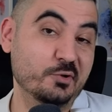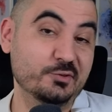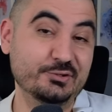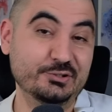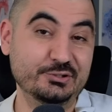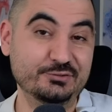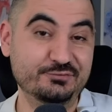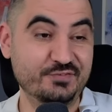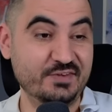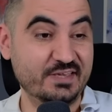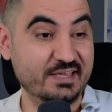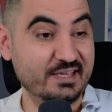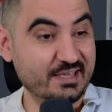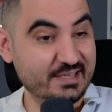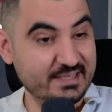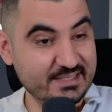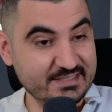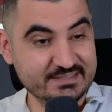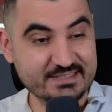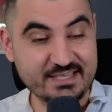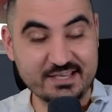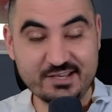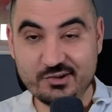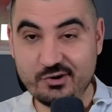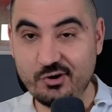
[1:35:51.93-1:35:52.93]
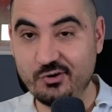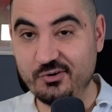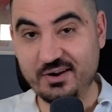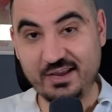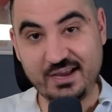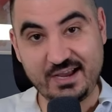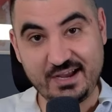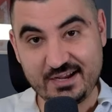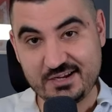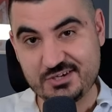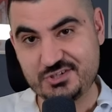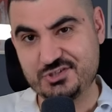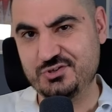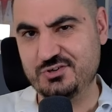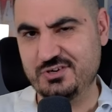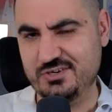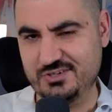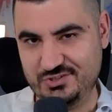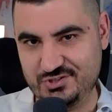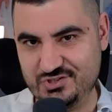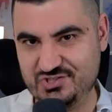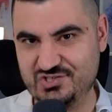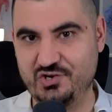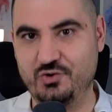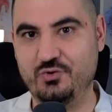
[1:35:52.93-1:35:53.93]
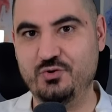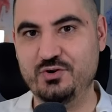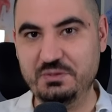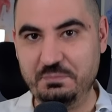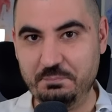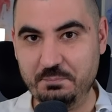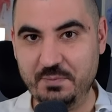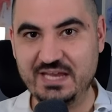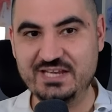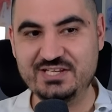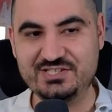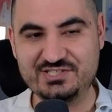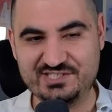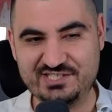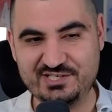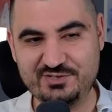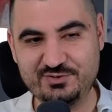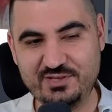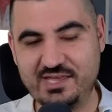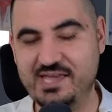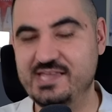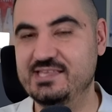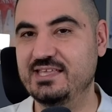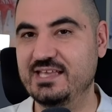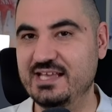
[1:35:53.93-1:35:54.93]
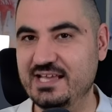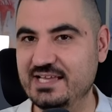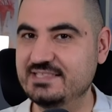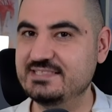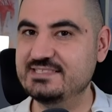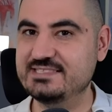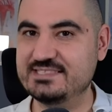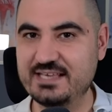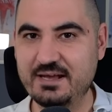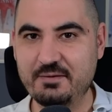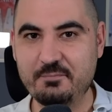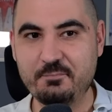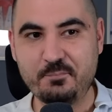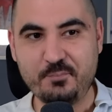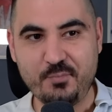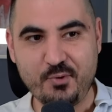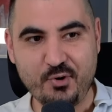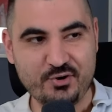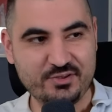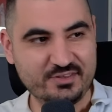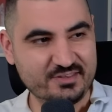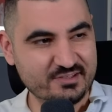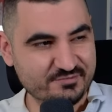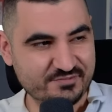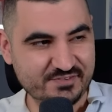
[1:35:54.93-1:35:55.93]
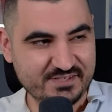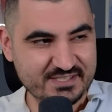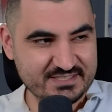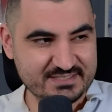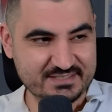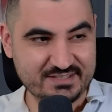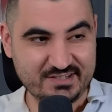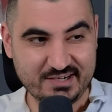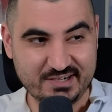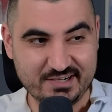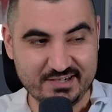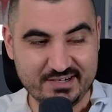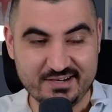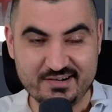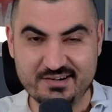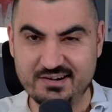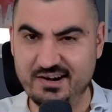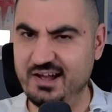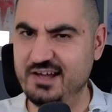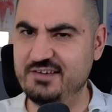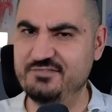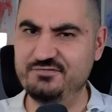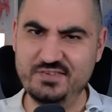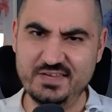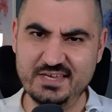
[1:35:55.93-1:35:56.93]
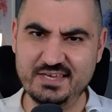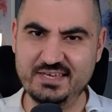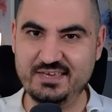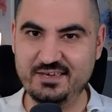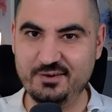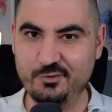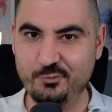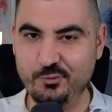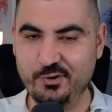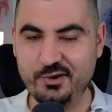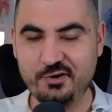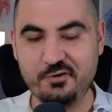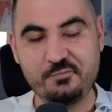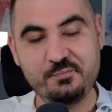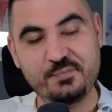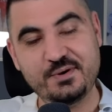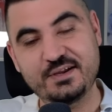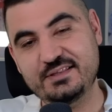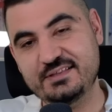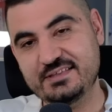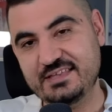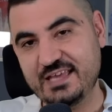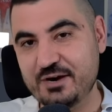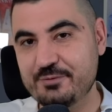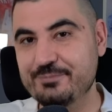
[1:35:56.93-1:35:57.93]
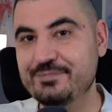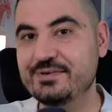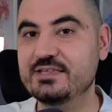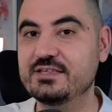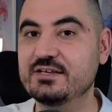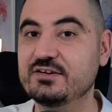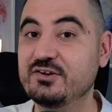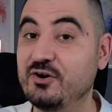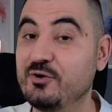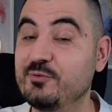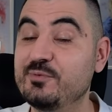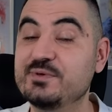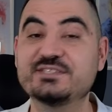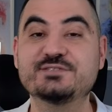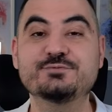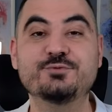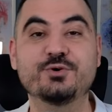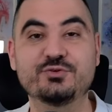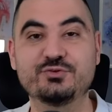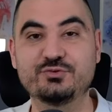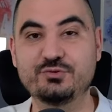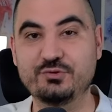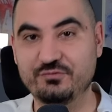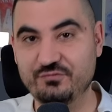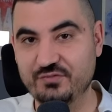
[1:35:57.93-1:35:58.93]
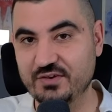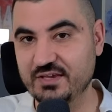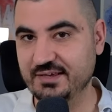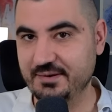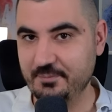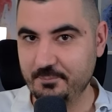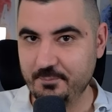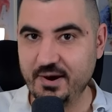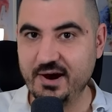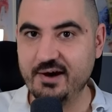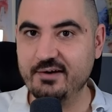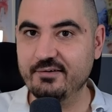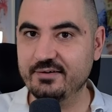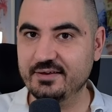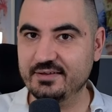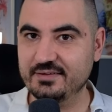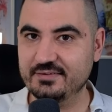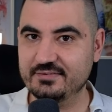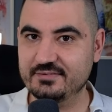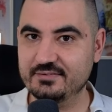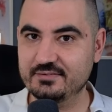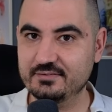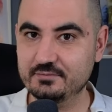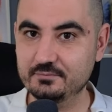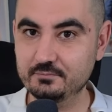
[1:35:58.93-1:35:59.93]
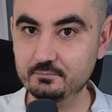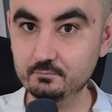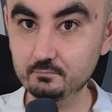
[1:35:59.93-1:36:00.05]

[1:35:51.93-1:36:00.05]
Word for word: What do you think? Is he gonna actually join Manchester United at some point of his career? I think he will, but tell me in the comments what do you think about it.